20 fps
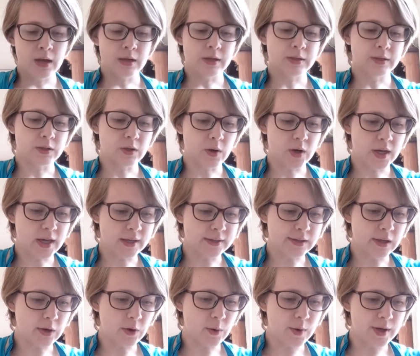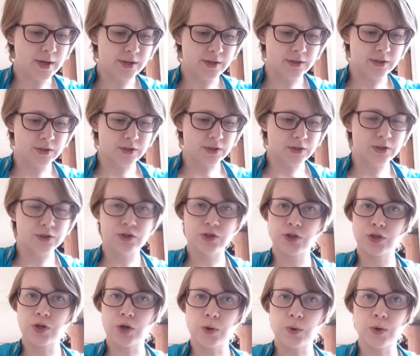So I guess I'll go ahead and just
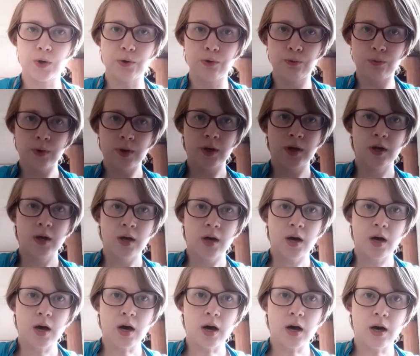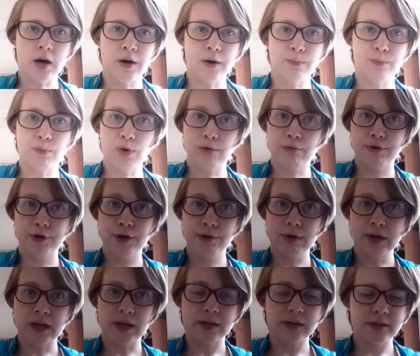show you what we're
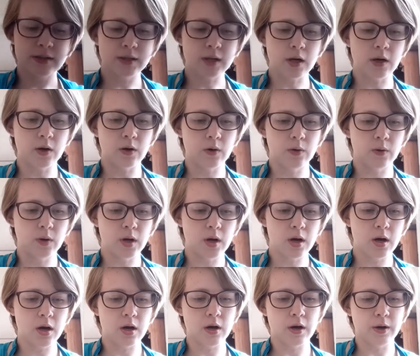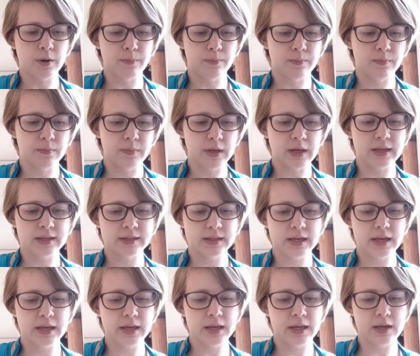doing. So like I
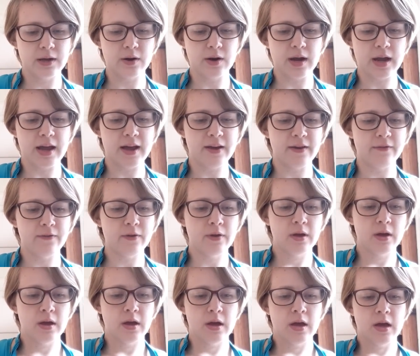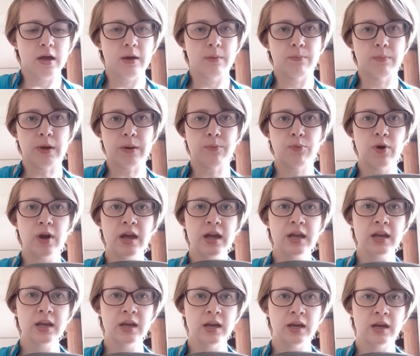said, here I have my
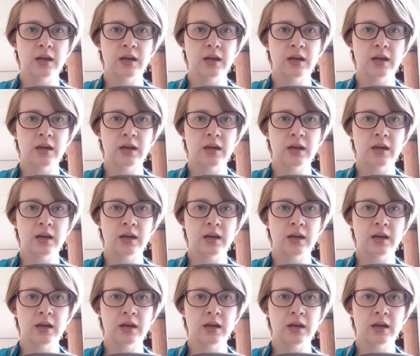bread.